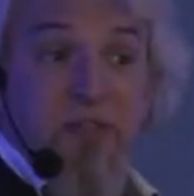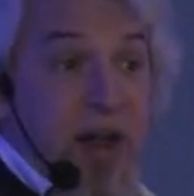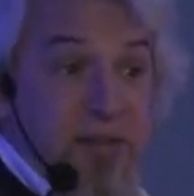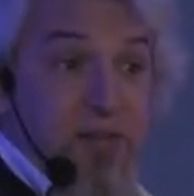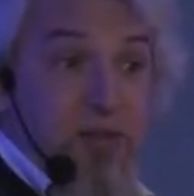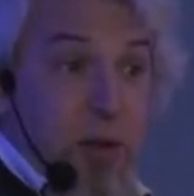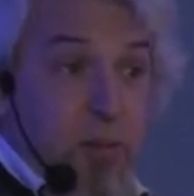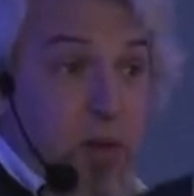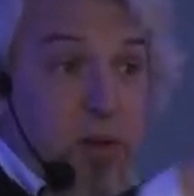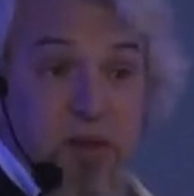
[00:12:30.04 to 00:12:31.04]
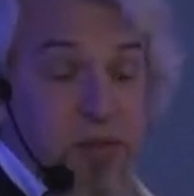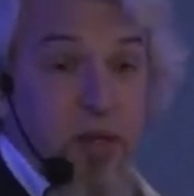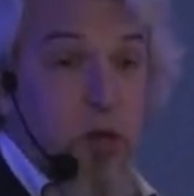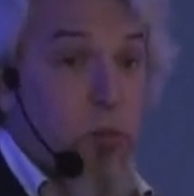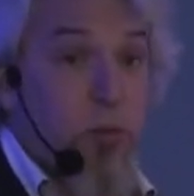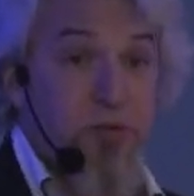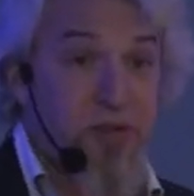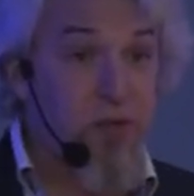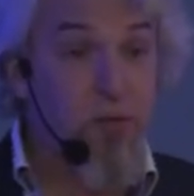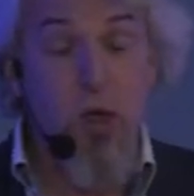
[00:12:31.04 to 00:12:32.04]
a file system and something that
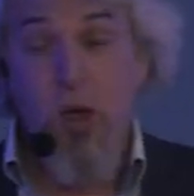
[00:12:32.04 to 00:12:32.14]
represent,